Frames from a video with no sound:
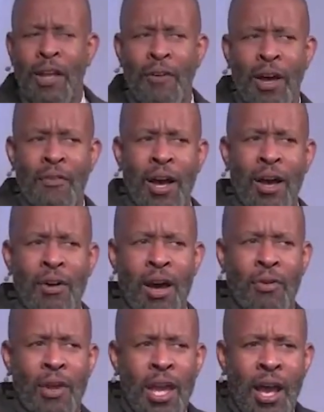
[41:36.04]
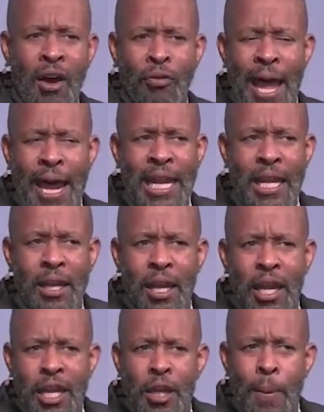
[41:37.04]
of, of, of, of letting
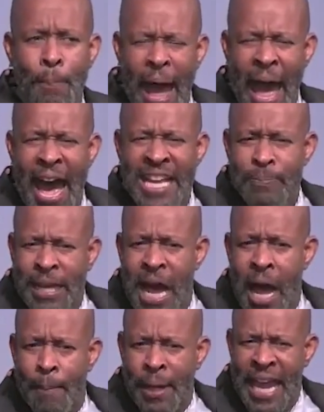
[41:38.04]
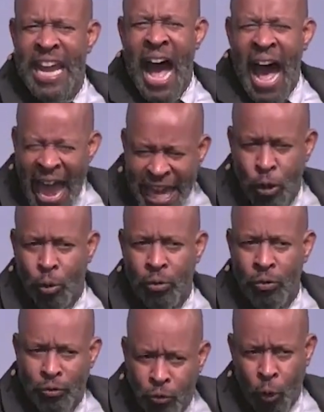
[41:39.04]
your past become an idol
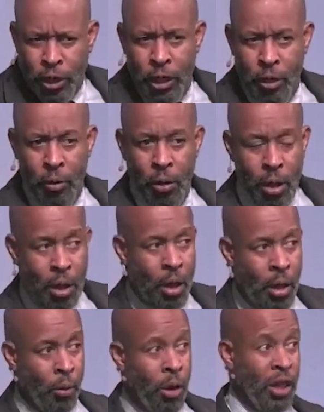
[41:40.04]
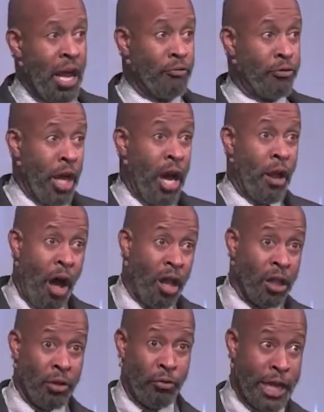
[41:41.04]
for you well, I've done
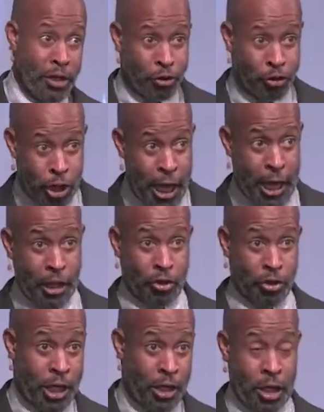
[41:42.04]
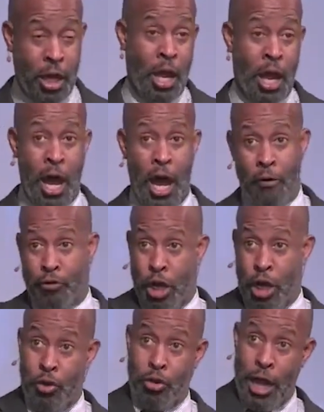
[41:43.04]
all of these things, and I've
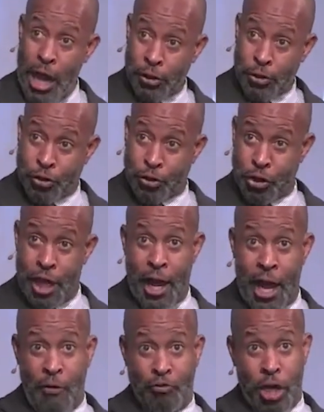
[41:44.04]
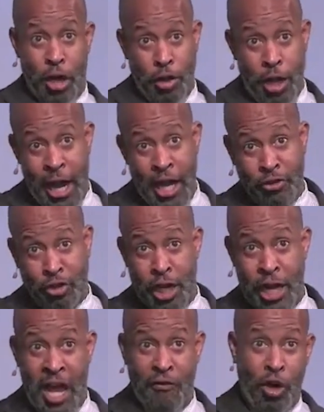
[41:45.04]
done this, and I've done this,
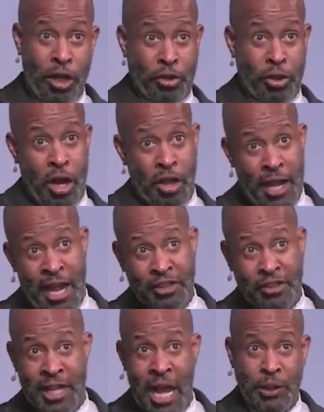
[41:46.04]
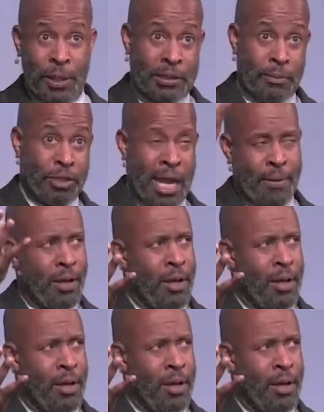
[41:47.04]
and I've hooked on this, and I've spent some time.